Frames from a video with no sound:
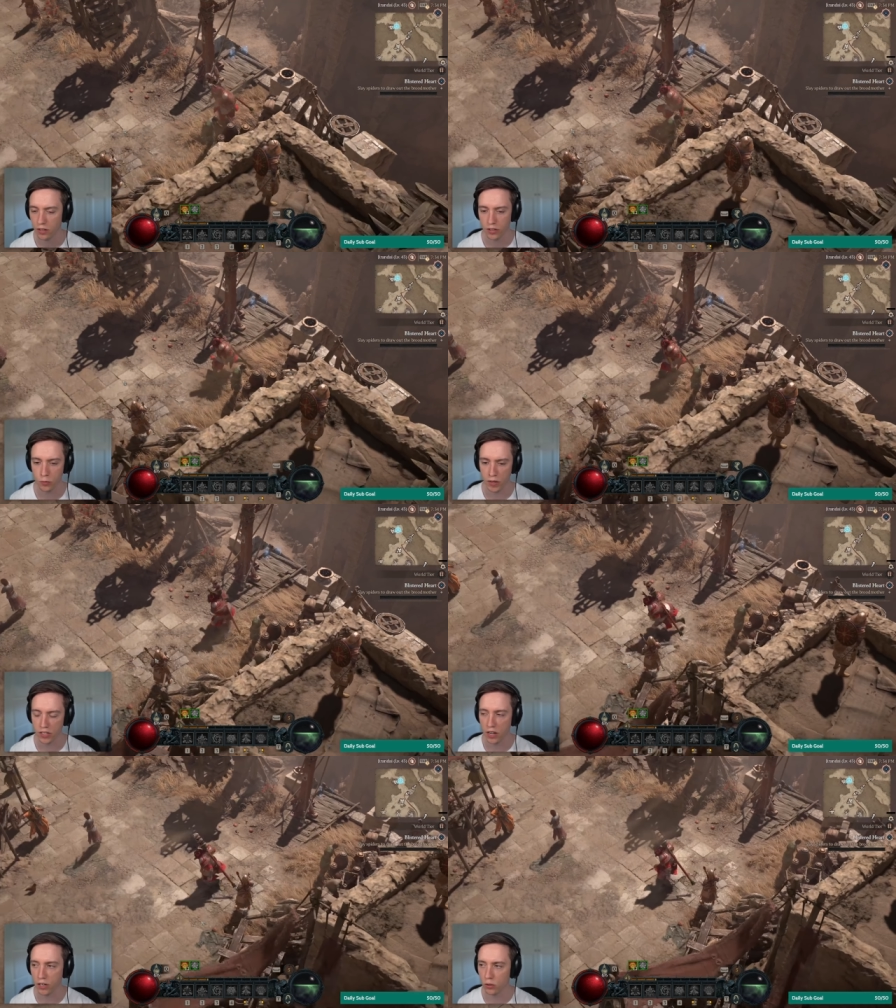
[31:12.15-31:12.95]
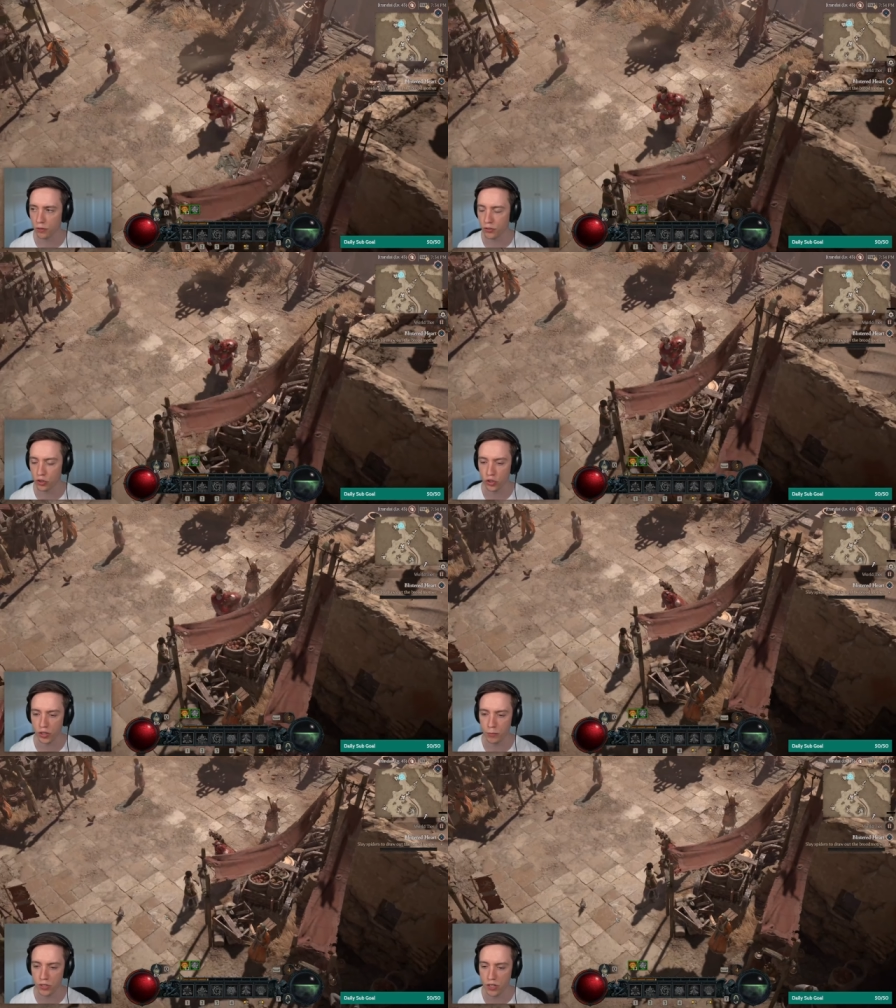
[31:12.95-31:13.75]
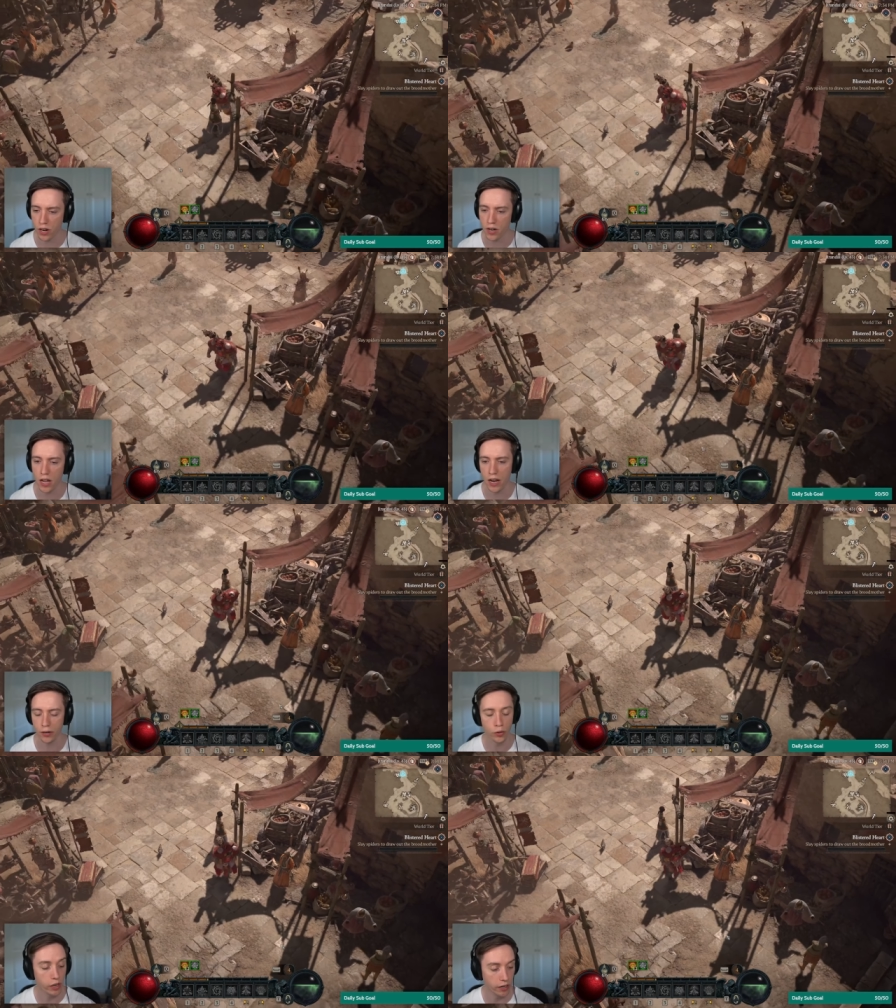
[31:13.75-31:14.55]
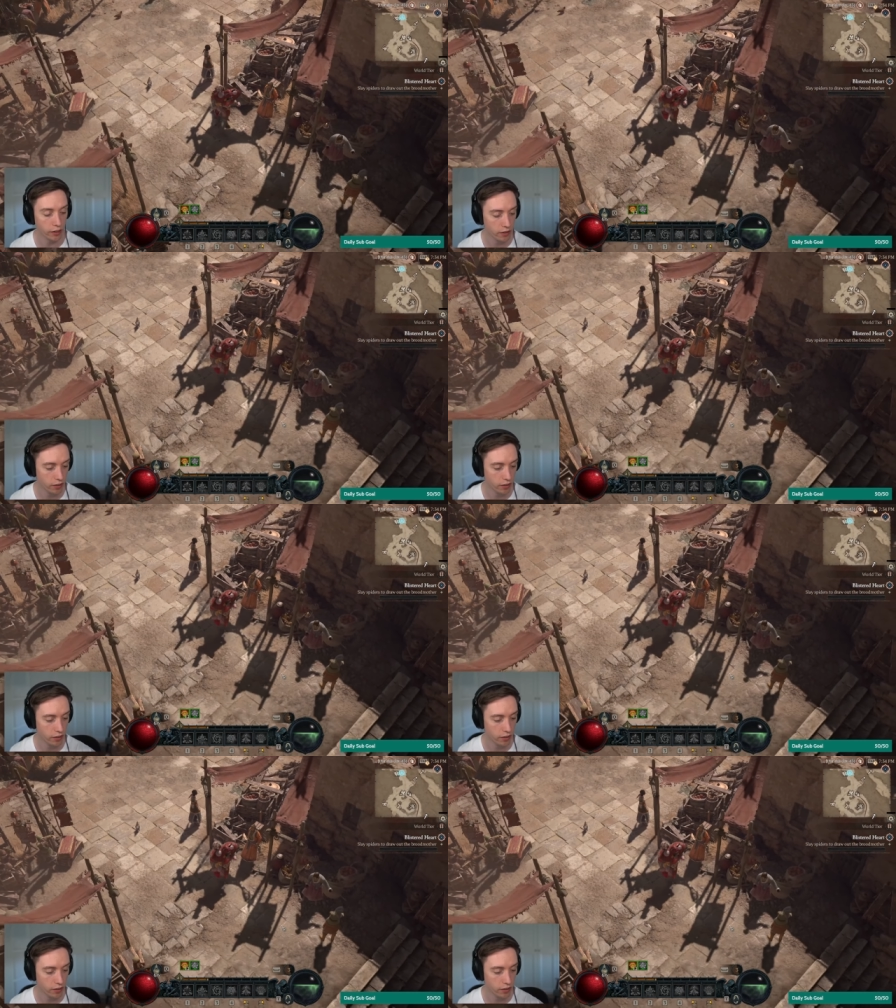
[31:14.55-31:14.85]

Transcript: Because my title of the stream is not a lie, okay?